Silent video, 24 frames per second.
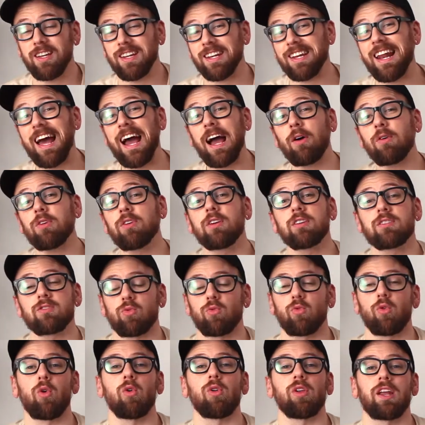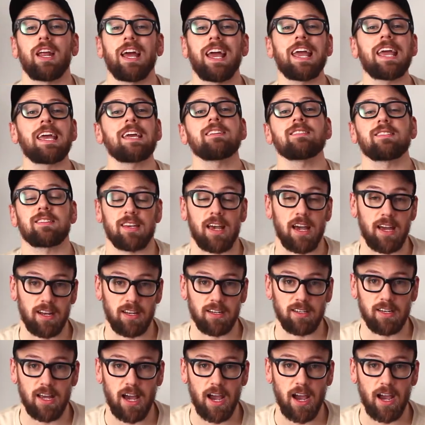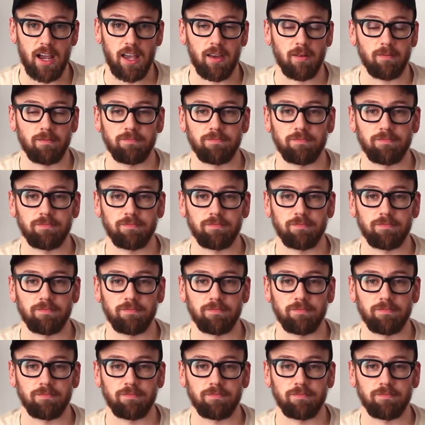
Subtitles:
now you get to roll an 8-sided die.